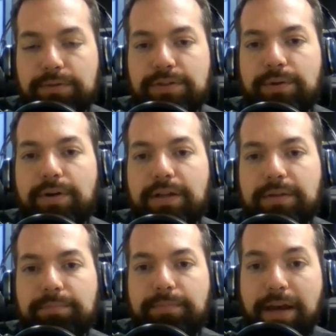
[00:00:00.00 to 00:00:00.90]
So
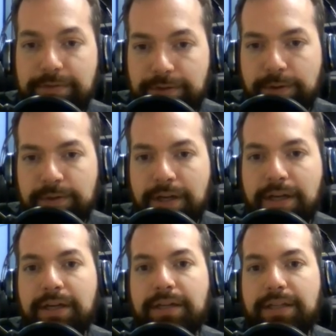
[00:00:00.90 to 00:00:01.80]
on my phone,
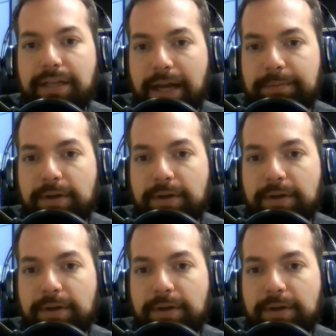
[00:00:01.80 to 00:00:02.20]
the camera